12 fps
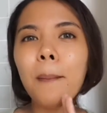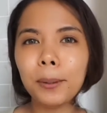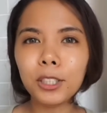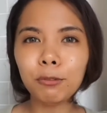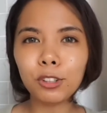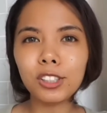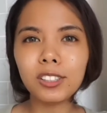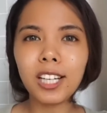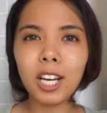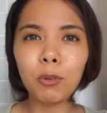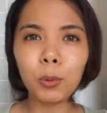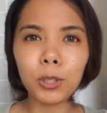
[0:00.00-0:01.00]
but for
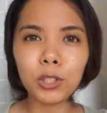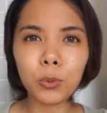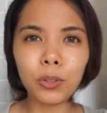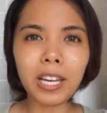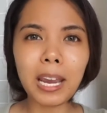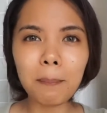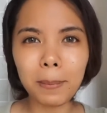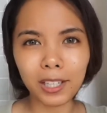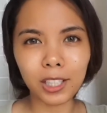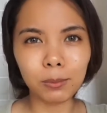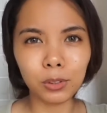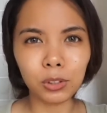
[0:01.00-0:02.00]
today we'll be doing a
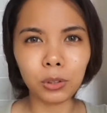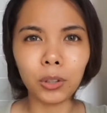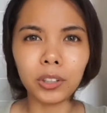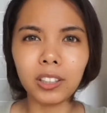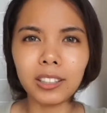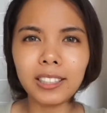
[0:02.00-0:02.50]
makeup tutorial.